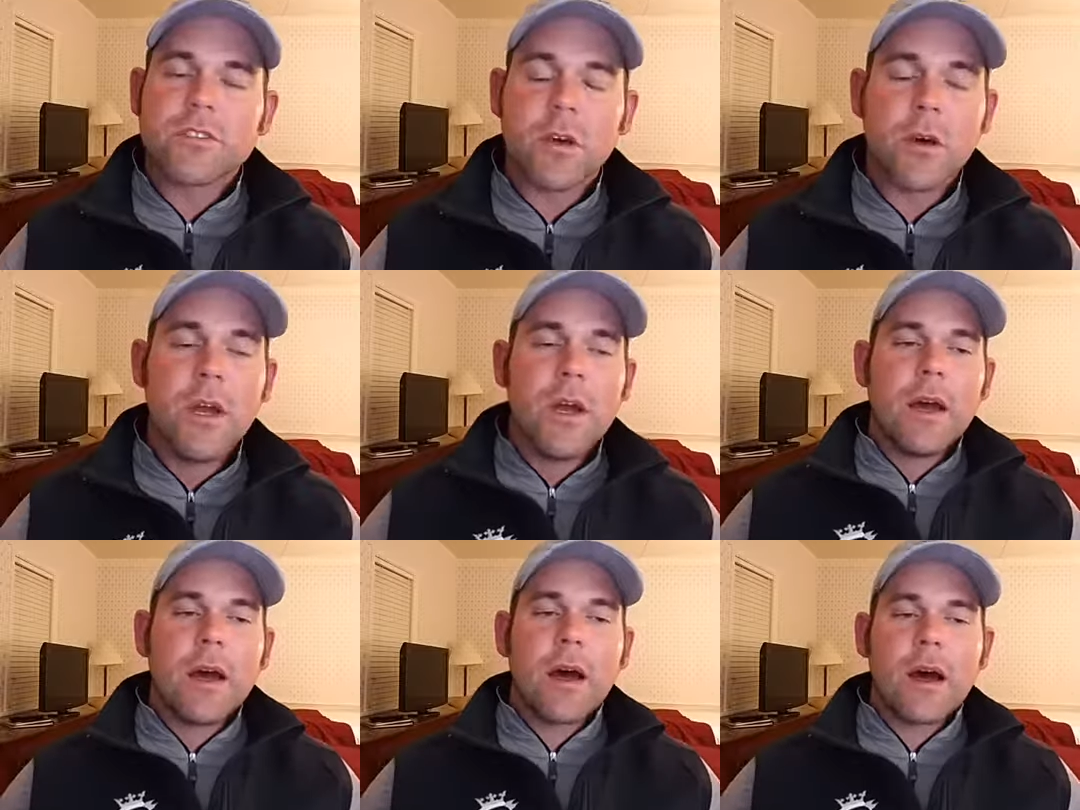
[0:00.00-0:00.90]
So,
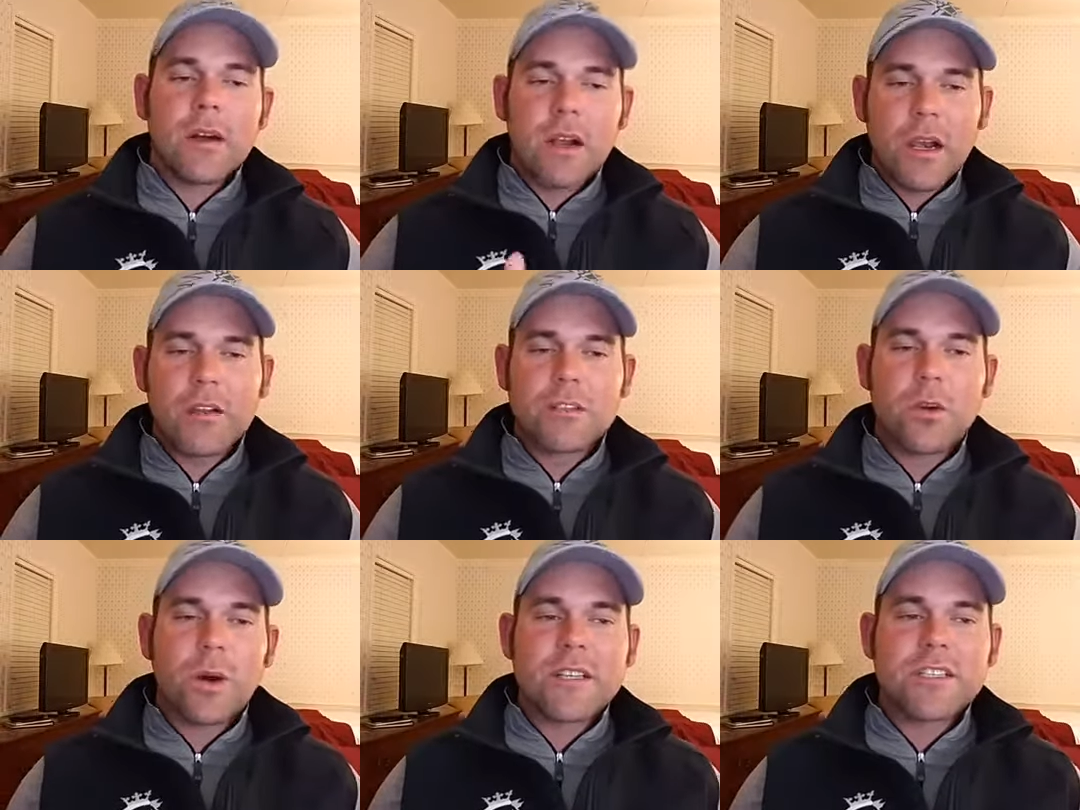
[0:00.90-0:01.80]
uh, Claire's
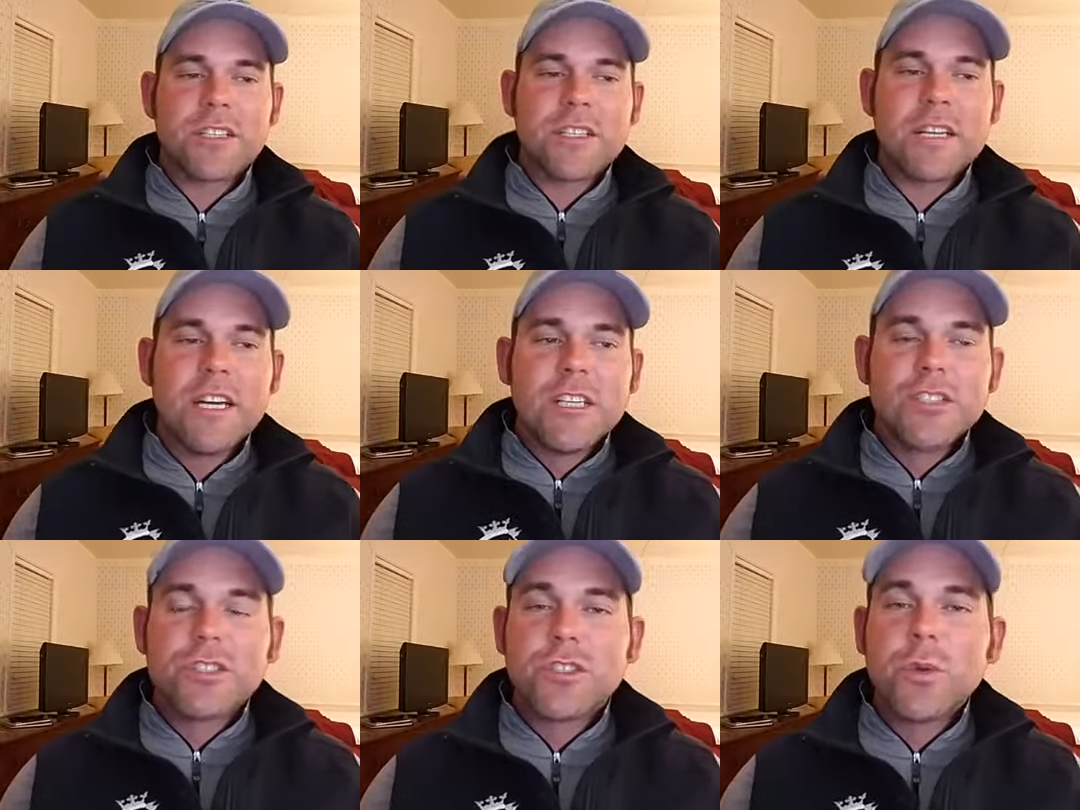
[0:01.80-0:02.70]
question
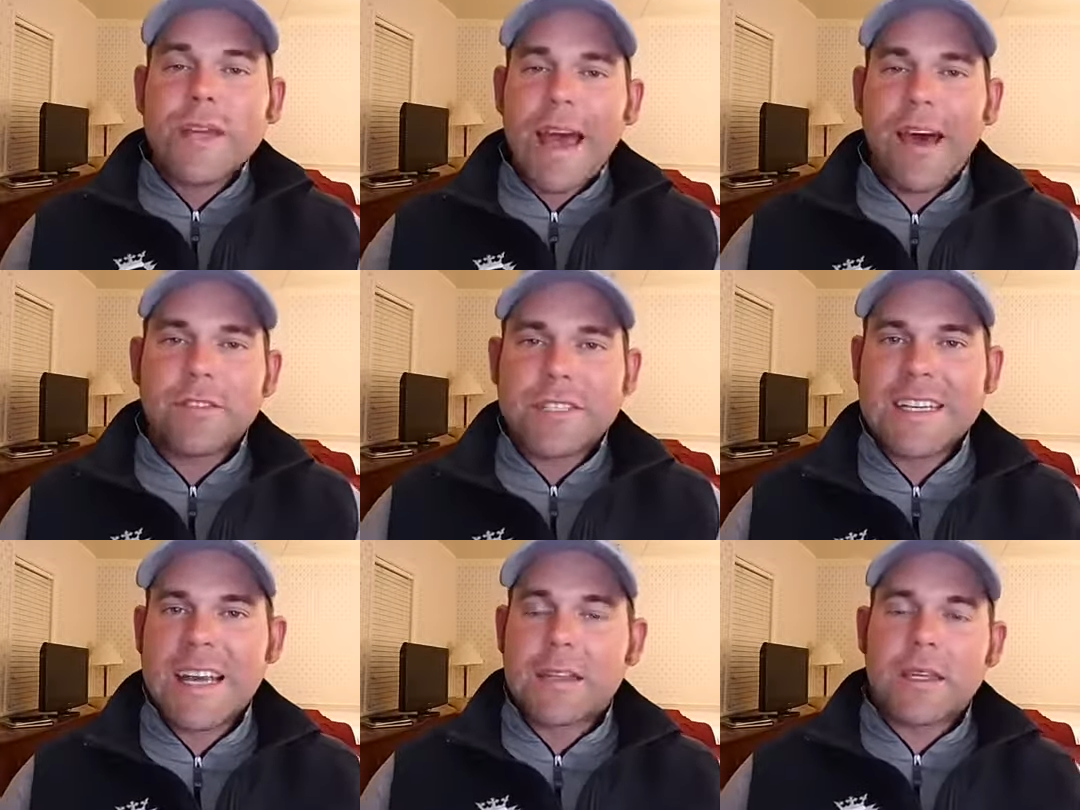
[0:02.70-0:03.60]
do we have to
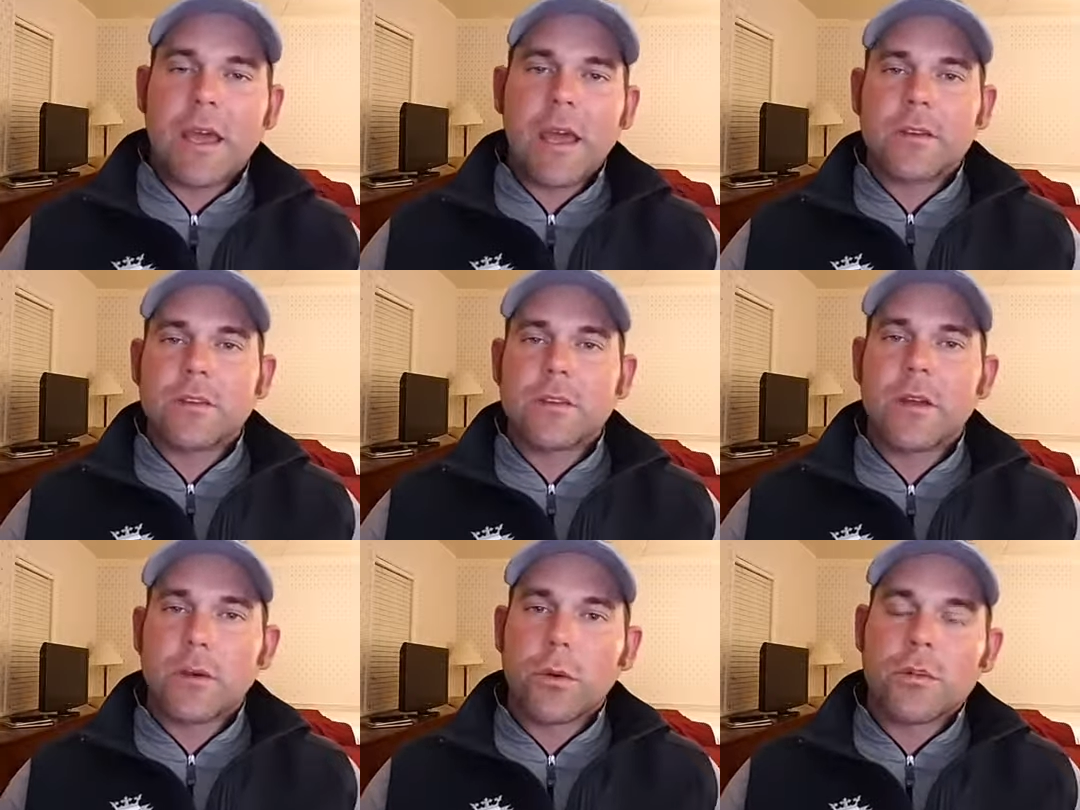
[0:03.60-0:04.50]
get the canter
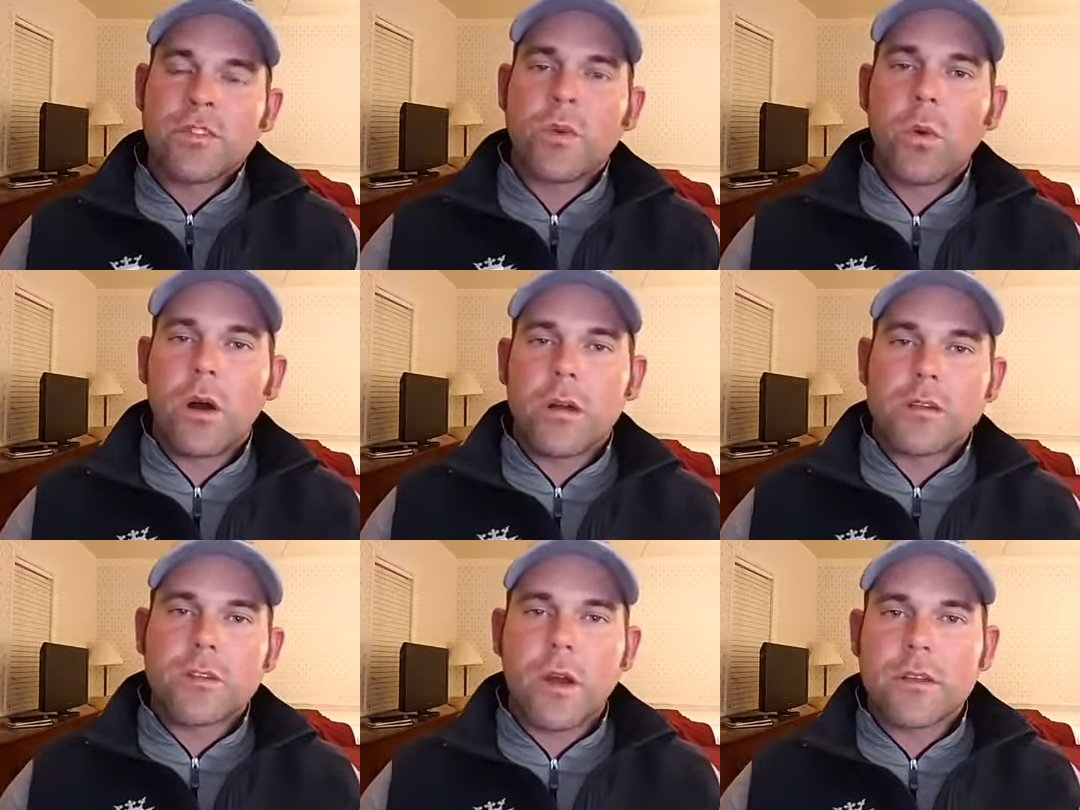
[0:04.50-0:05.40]
in order for the walk
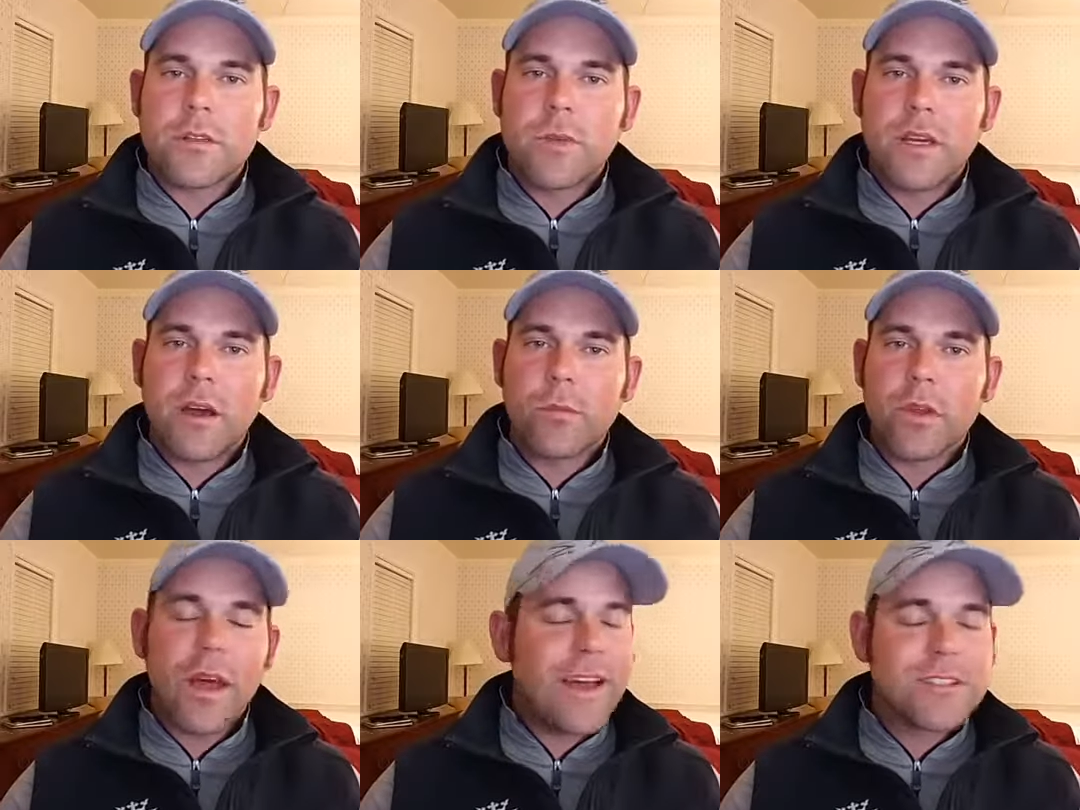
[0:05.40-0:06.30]
and trot to become
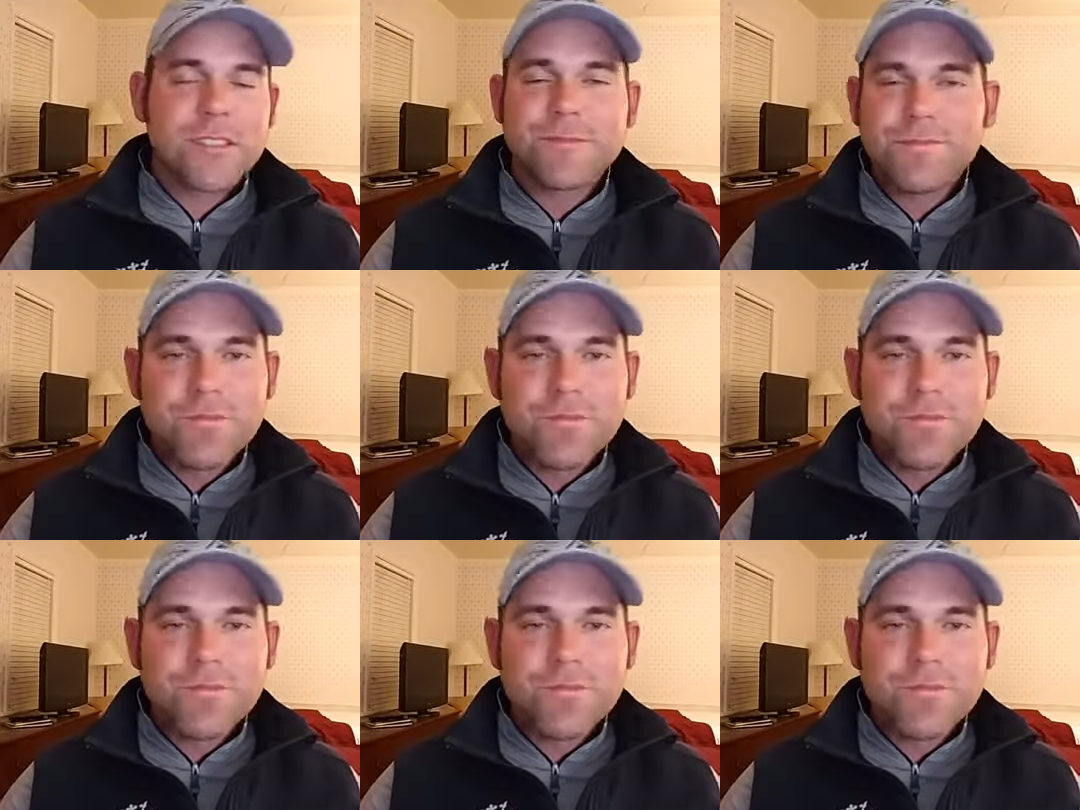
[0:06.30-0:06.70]
relaxed?